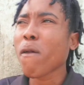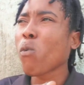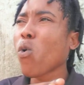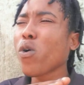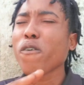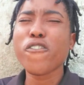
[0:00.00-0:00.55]
We
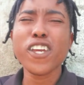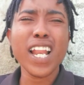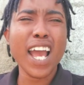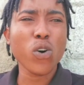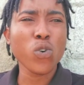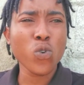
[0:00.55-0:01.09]
want to feel
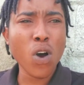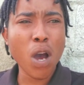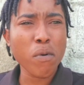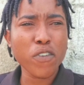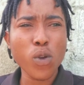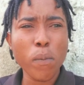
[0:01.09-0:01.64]
like you want
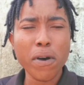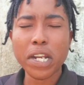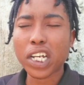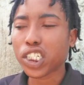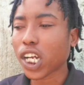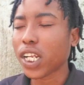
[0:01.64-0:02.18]
me to do on
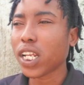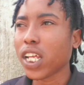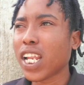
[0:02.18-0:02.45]
that channel.